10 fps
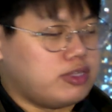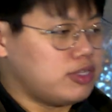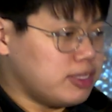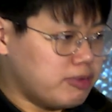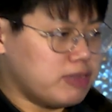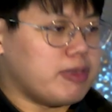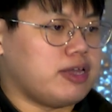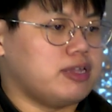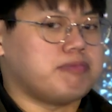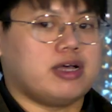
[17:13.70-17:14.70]

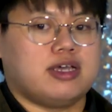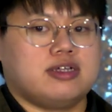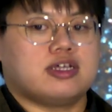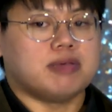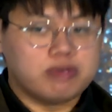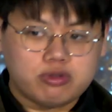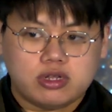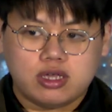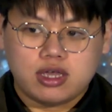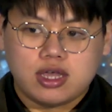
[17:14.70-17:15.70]
implemented by the
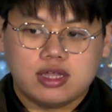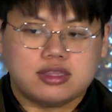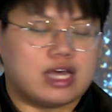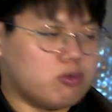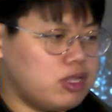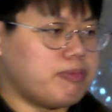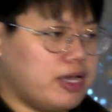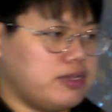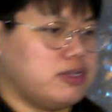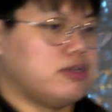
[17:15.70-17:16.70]
community, not only by
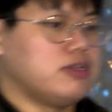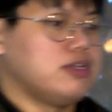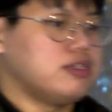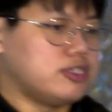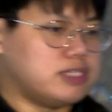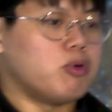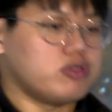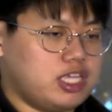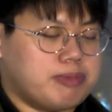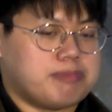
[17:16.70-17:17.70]
the small
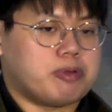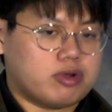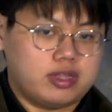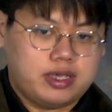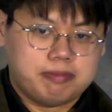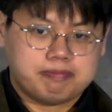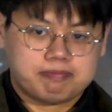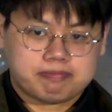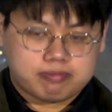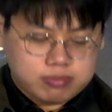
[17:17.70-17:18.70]
team at Berkeley.
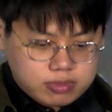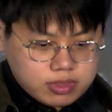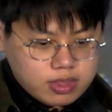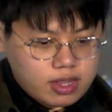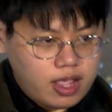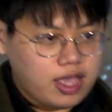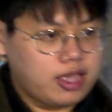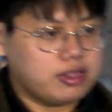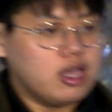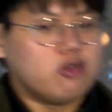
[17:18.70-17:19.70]

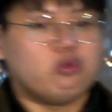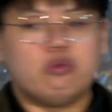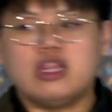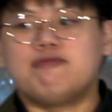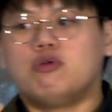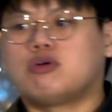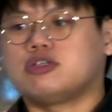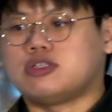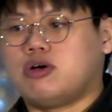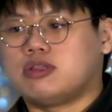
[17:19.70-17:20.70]
And we really
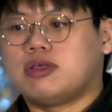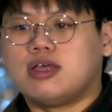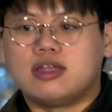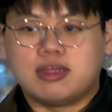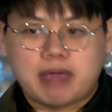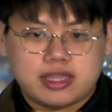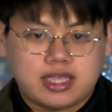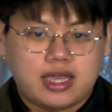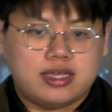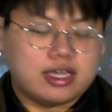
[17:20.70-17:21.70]
focus on
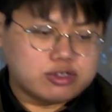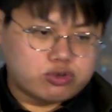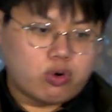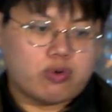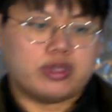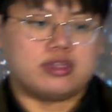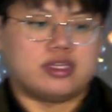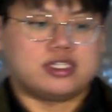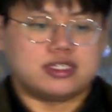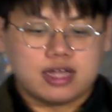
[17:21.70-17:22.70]
maintaining and growing
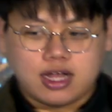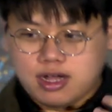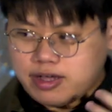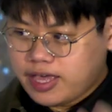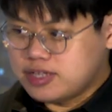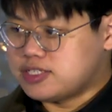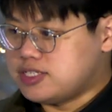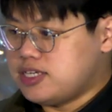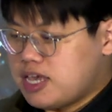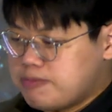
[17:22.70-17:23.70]
this
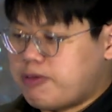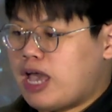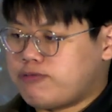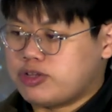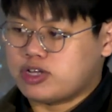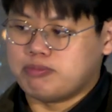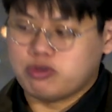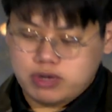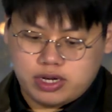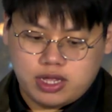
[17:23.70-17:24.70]
healthy and vibrant
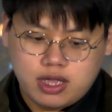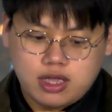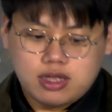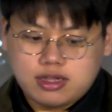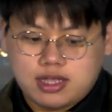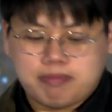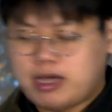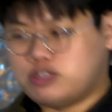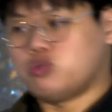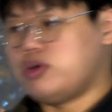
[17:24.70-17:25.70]
community, like by
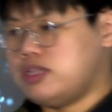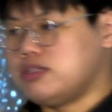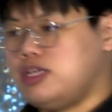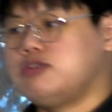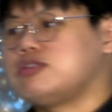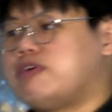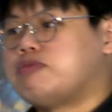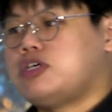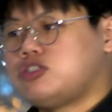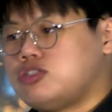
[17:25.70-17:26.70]
joining the Linux
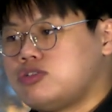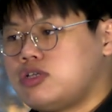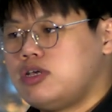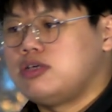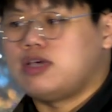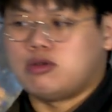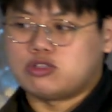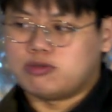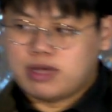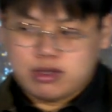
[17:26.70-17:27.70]
Foundation and
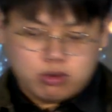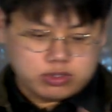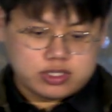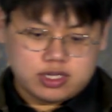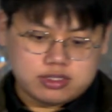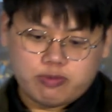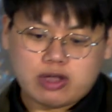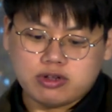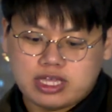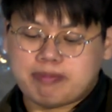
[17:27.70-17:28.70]
also by hosting the
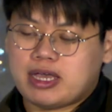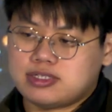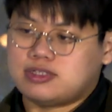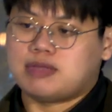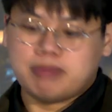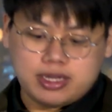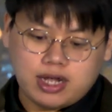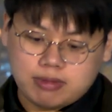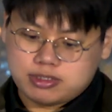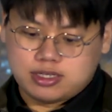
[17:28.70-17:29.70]
regular events like
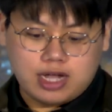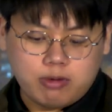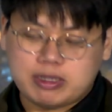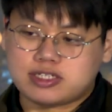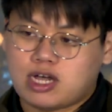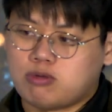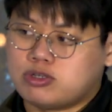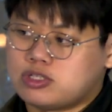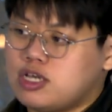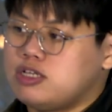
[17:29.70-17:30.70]
meetups and office
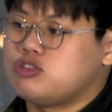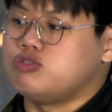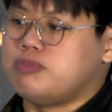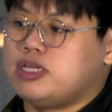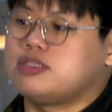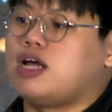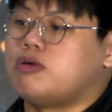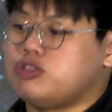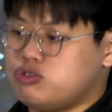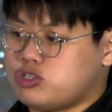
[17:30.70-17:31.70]
hours to meet our
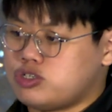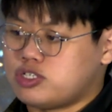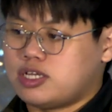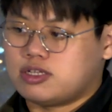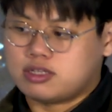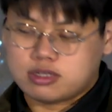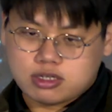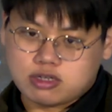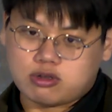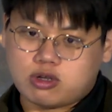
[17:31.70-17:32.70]
users and
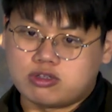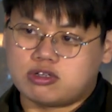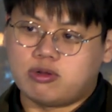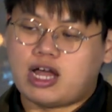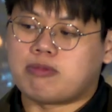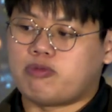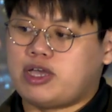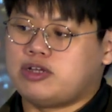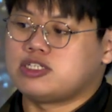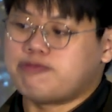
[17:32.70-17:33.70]

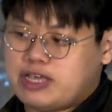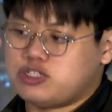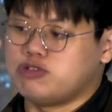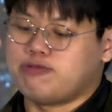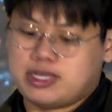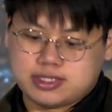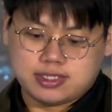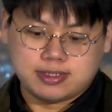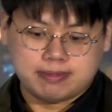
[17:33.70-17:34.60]
collaborators face to face.